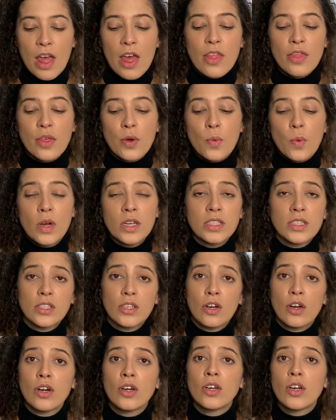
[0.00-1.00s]
The ones that
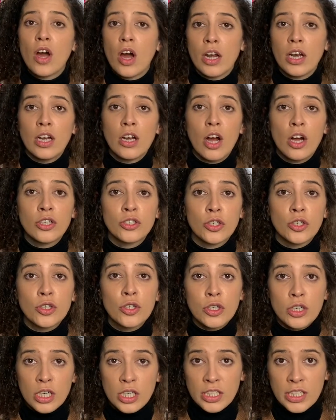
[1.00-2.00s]
are not under
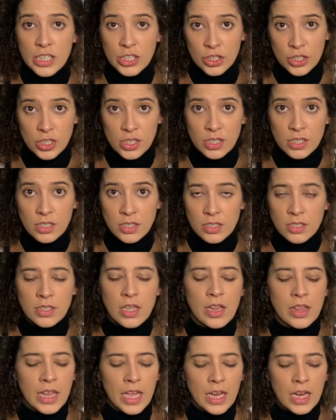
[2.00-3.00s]
good conditions,
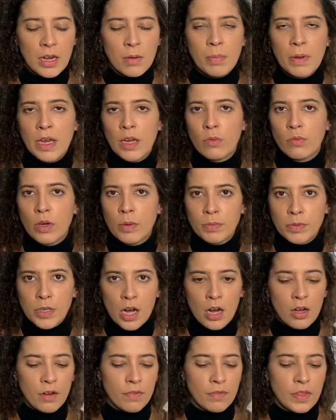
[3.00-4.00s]
that they can be ripped
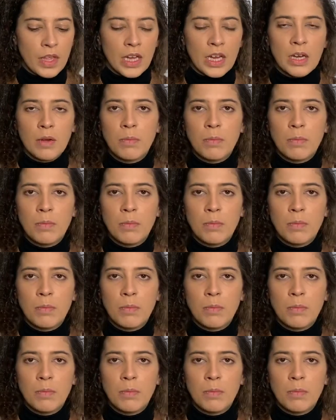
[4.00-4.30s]
off, they can